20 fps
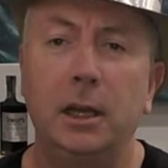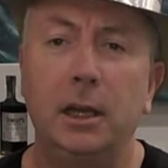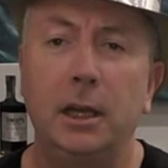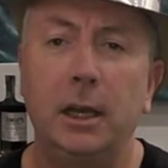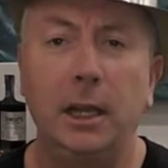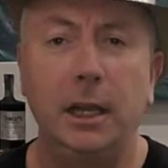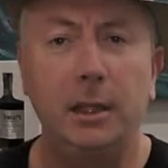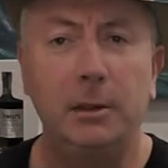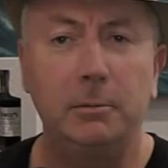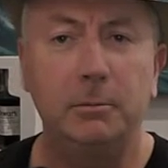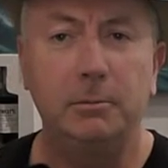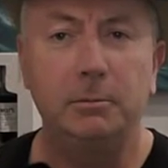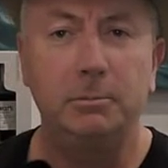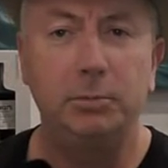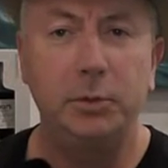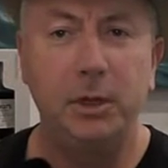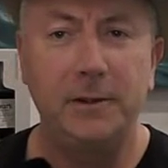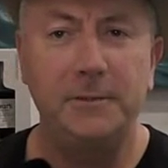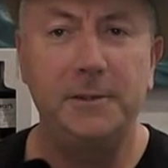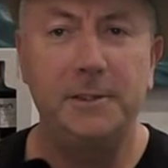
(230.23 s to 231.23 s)
I
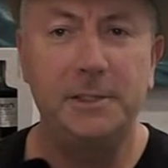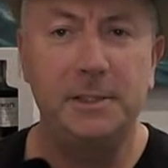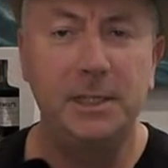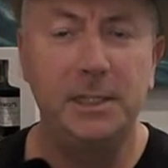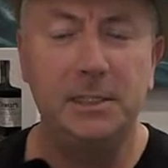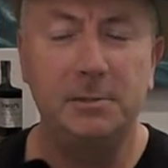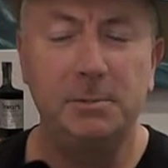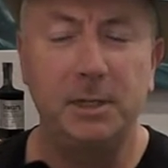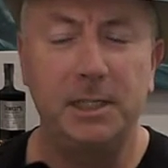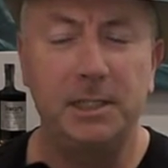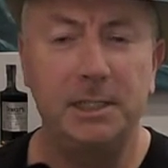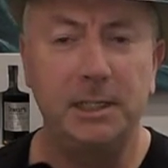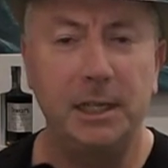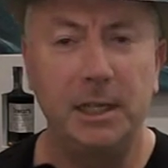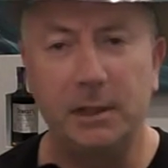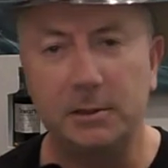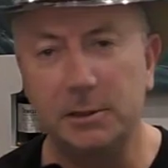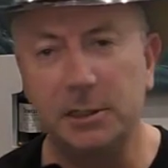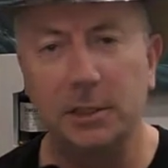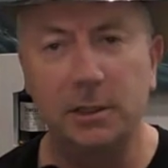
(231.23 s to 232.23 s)
preface this by
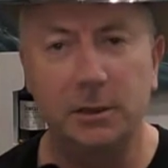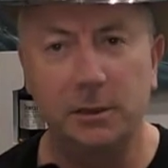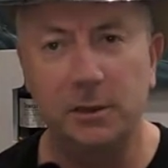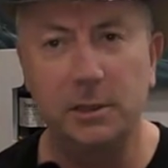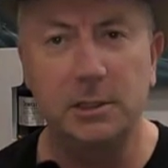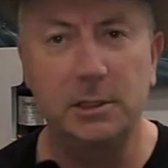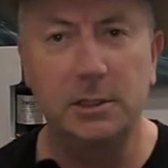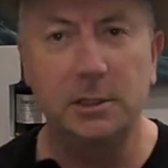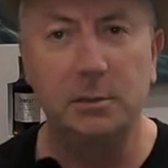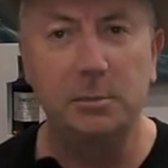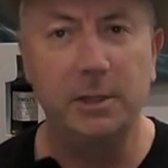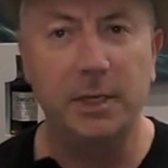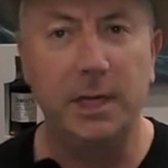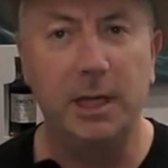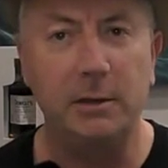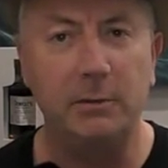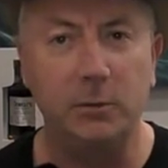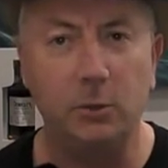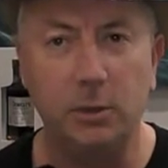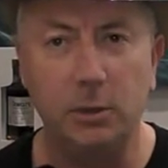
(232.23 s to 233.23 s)
saying I was gonna do this a little bit
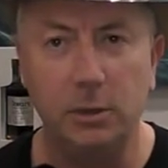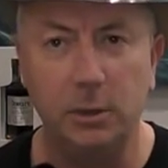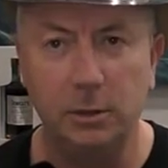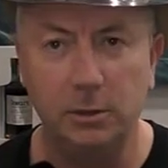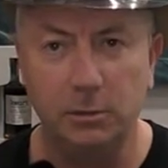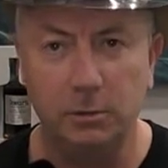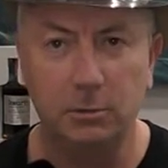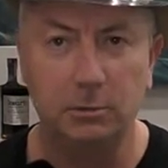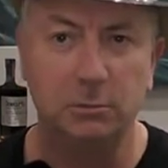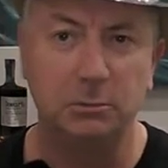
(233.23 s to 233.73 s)
out of order,